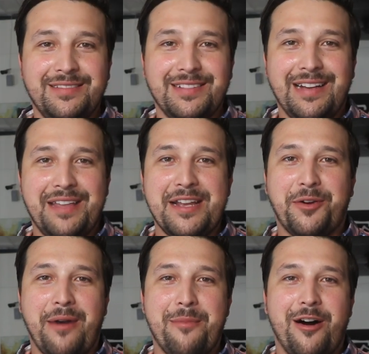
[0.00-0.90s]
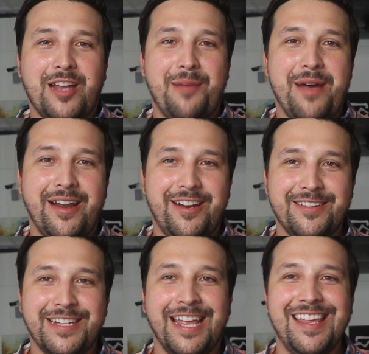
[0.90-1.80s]
I think grandma came out here
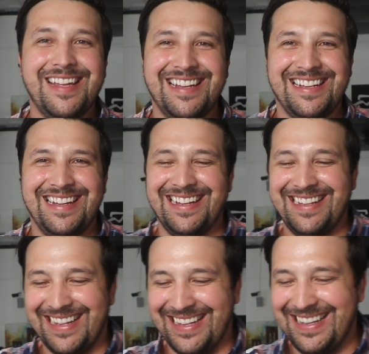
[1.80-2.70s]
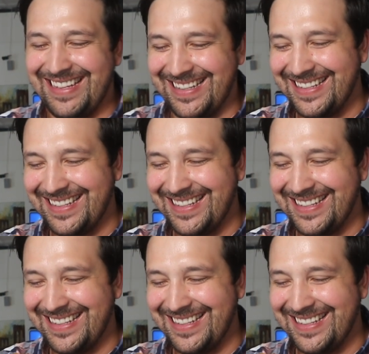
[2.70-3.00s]
and did Mark's